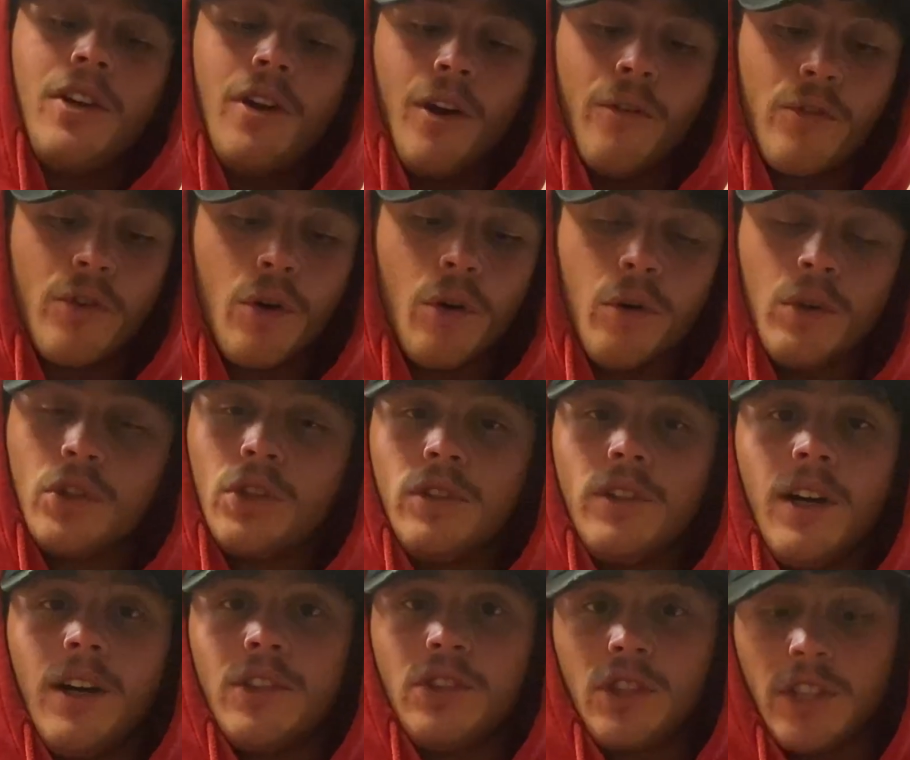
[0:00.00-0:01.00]
Of course,
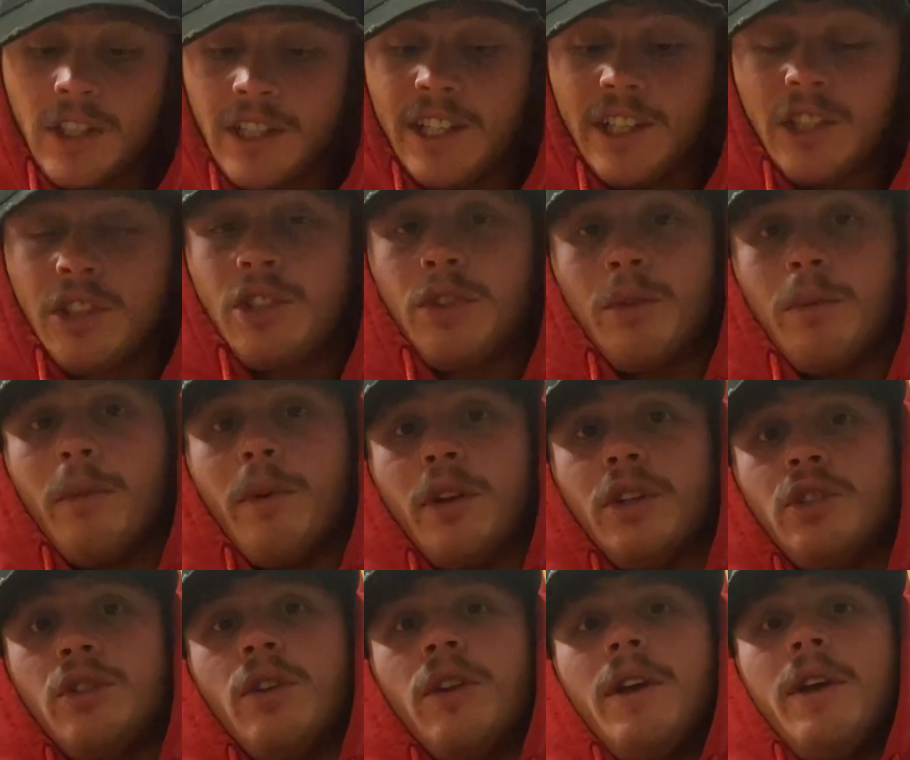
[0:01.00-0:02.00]
nuts are the
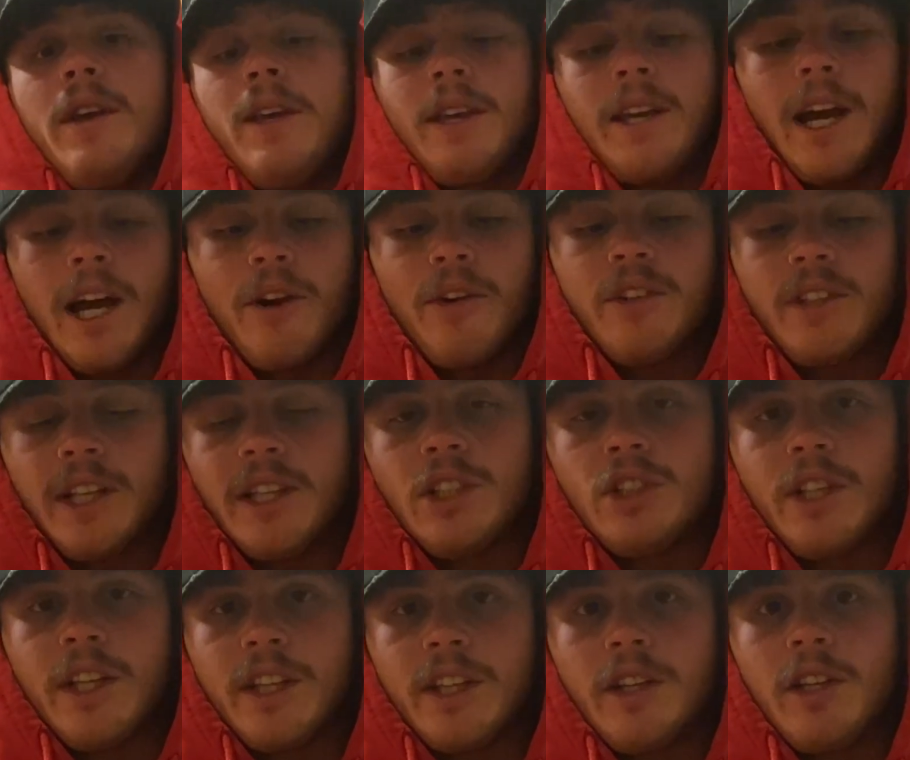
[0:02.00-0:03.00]
most calorie dense
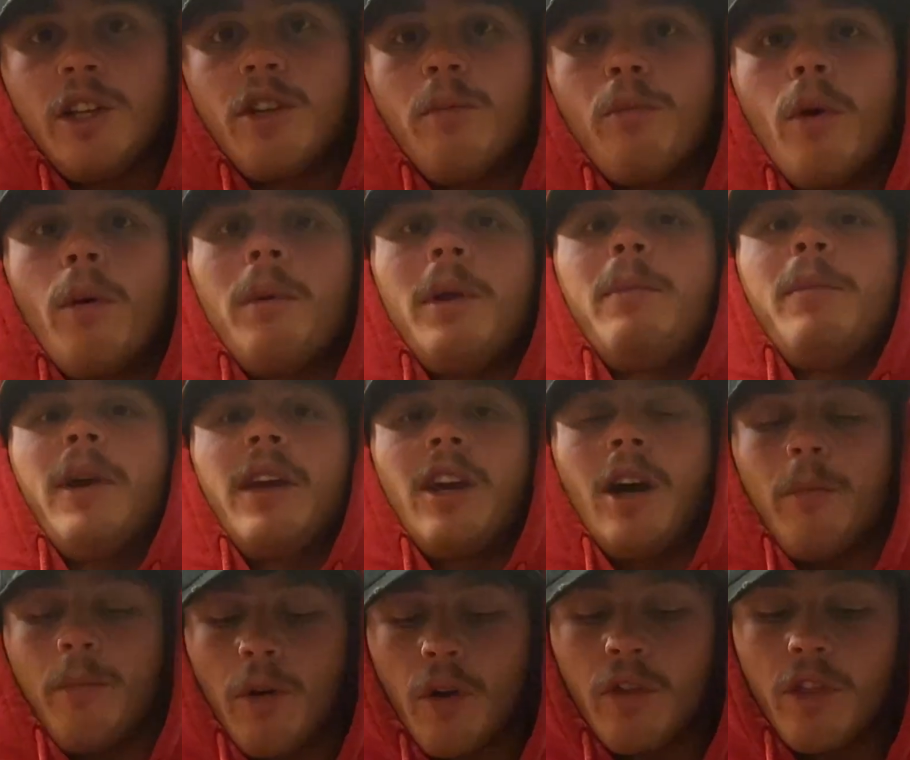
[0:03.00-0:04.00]
thing that you can probably pick
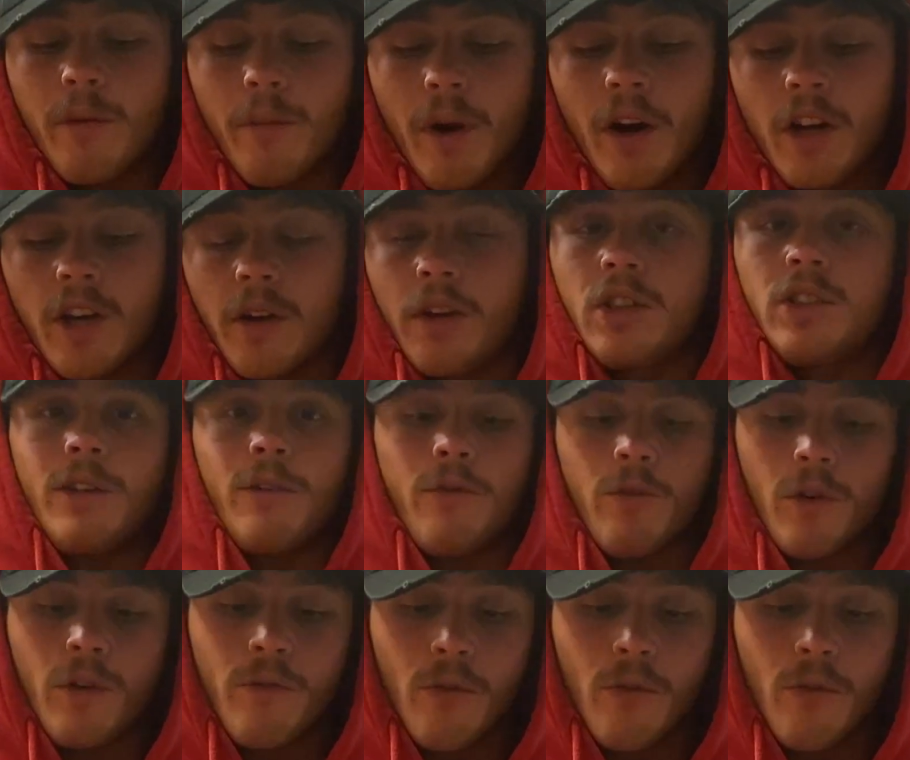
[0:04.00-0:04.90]
up on the market, because they're full